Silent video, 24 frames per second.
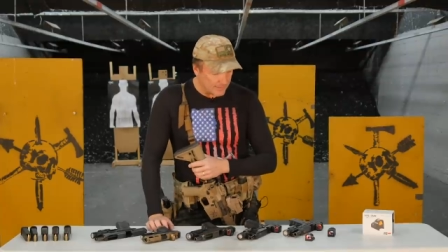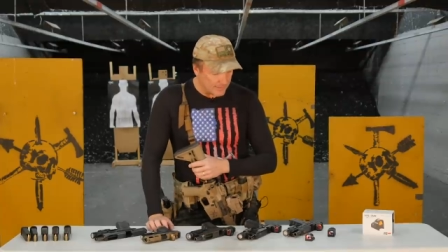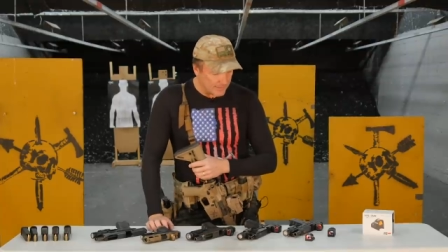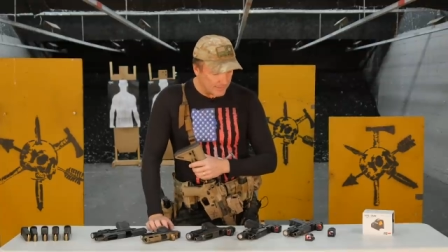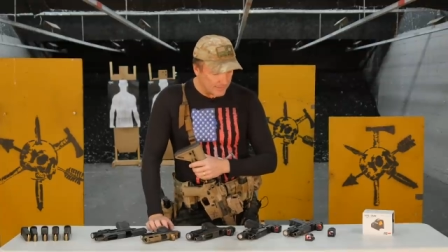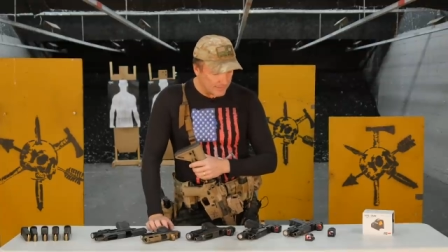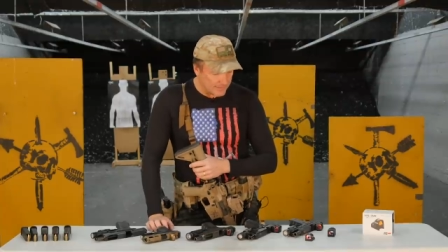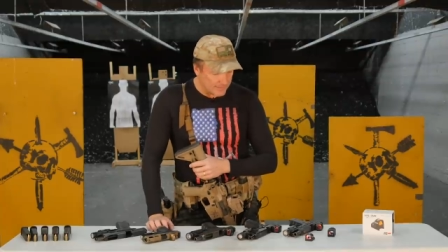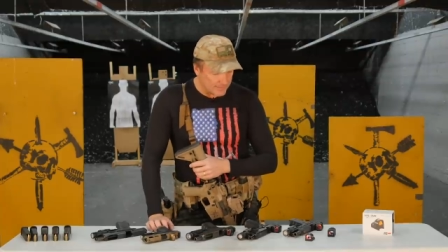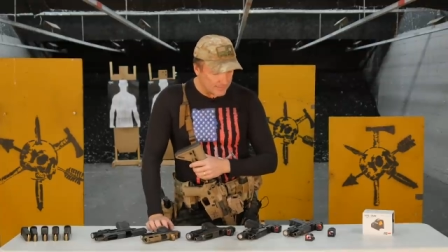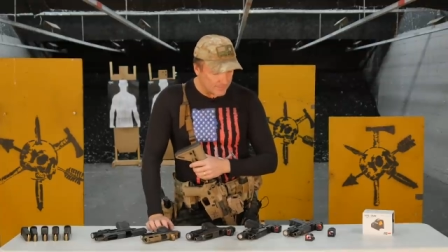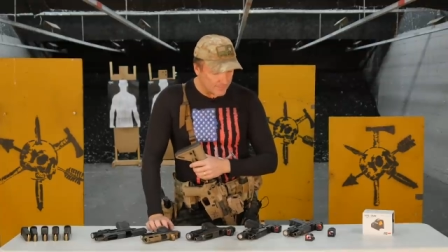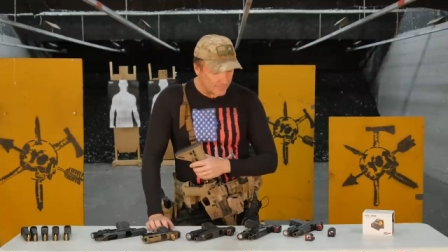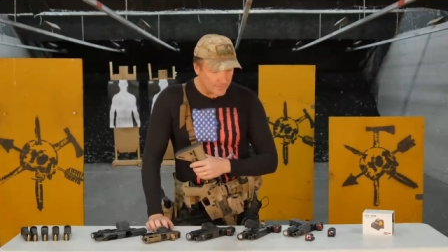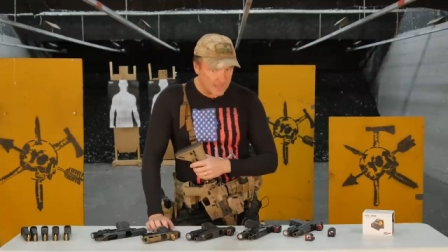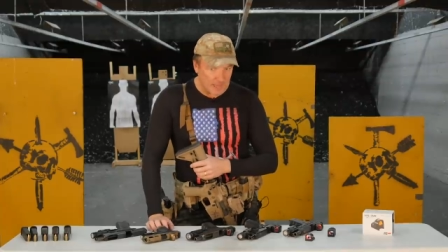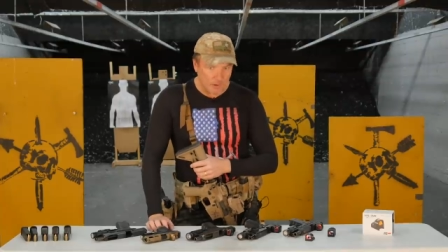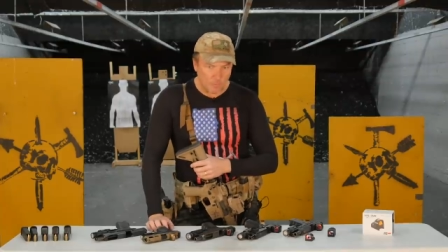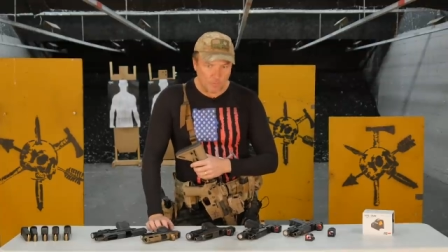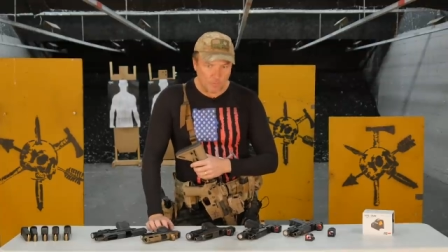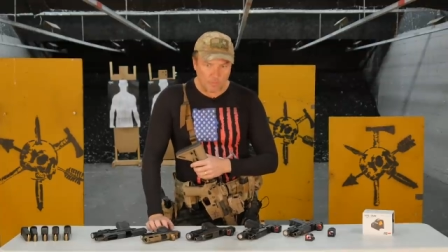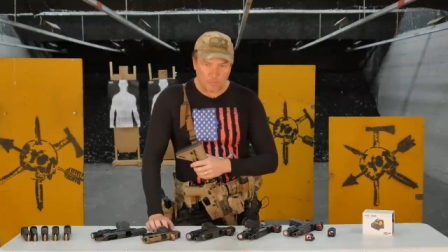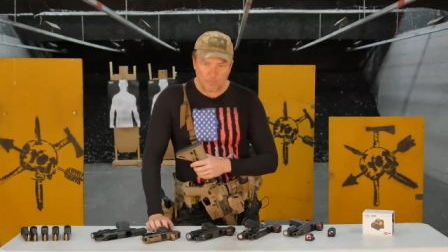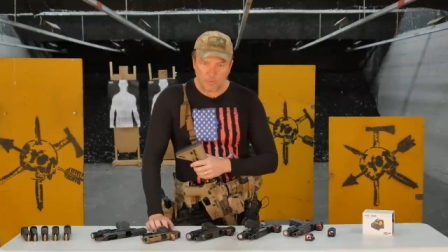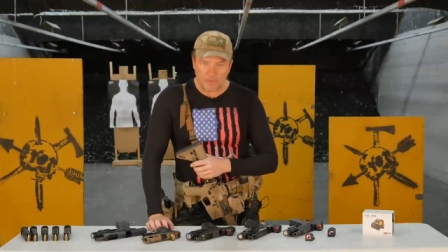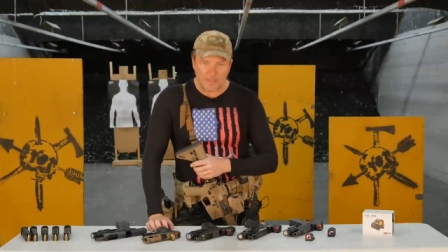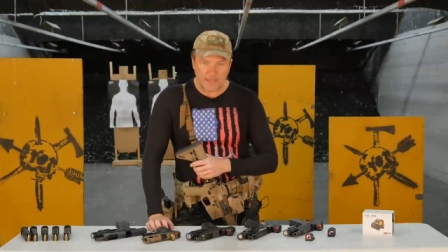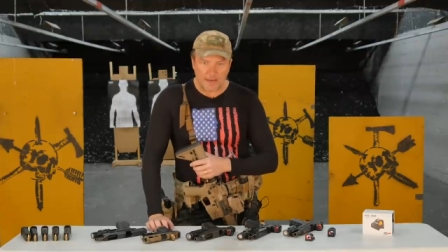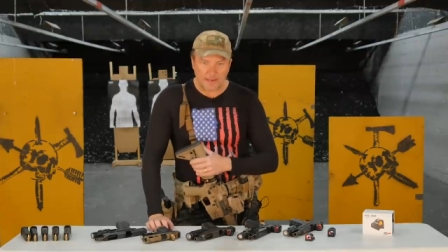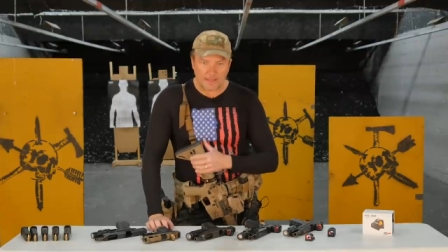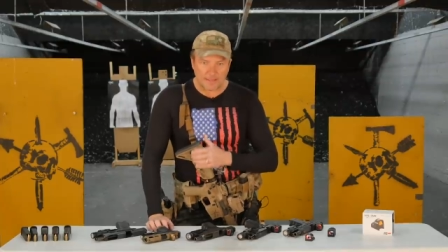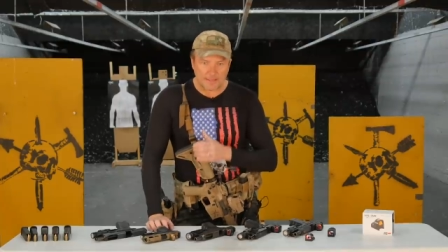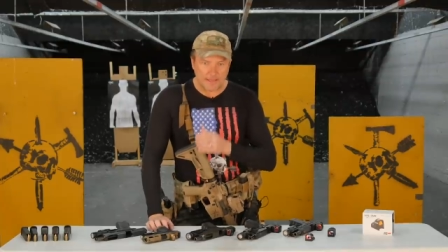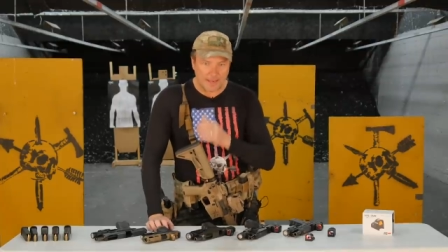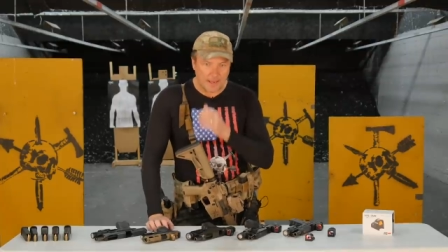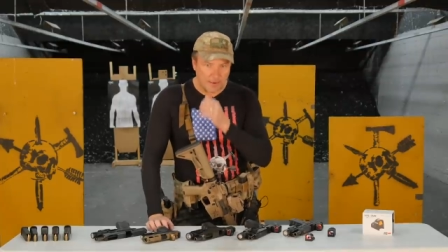Uh, yeah, without
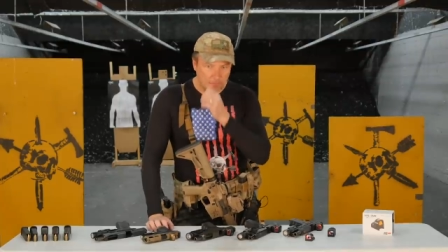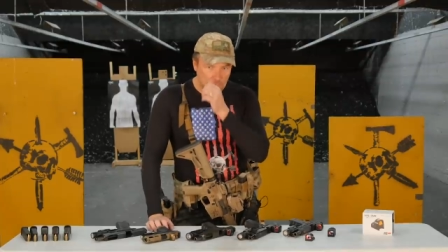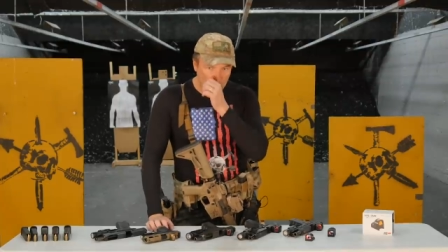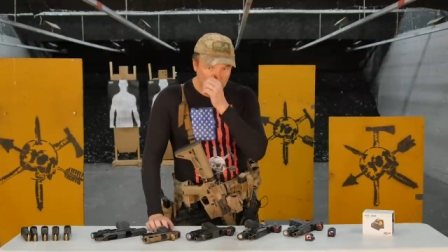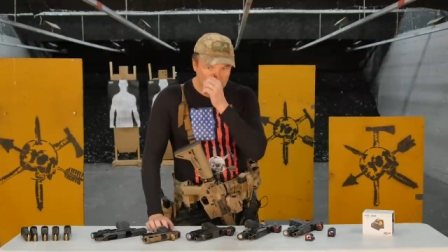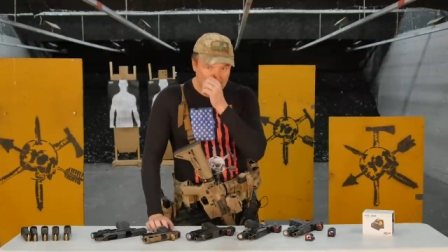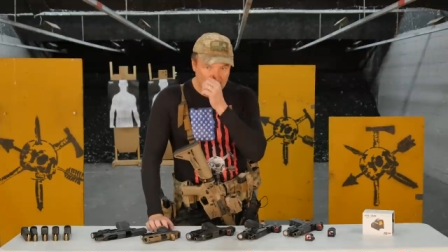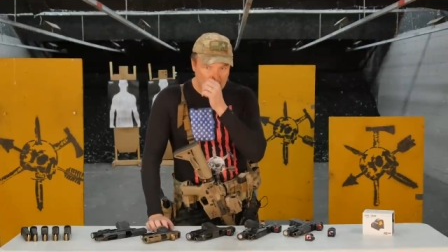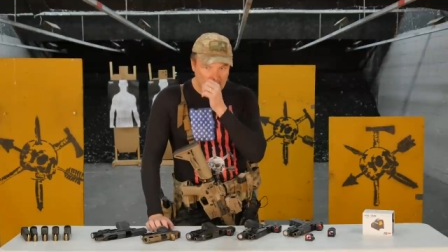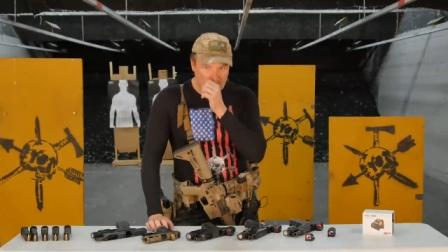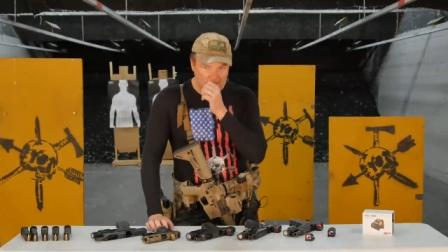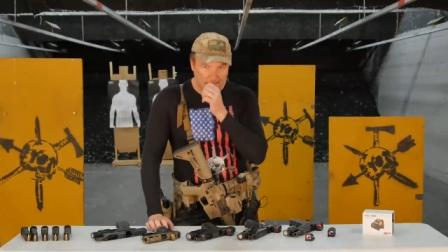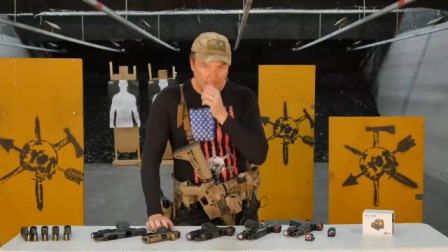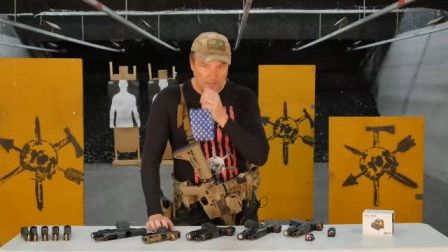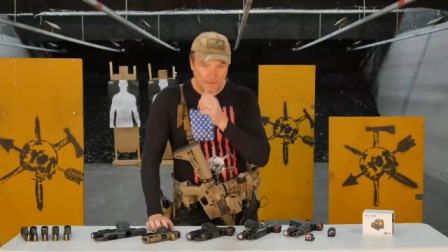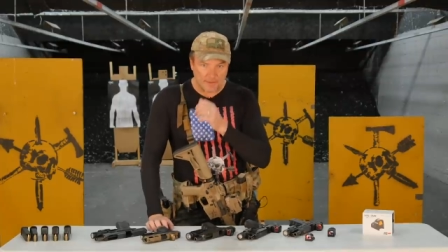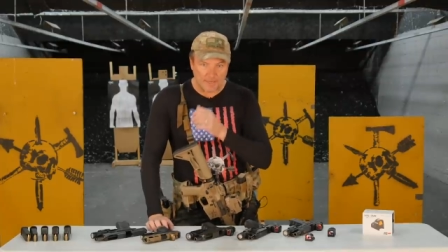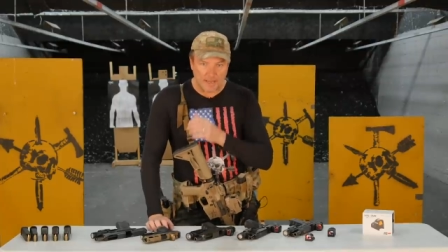a doubt, without a doubt.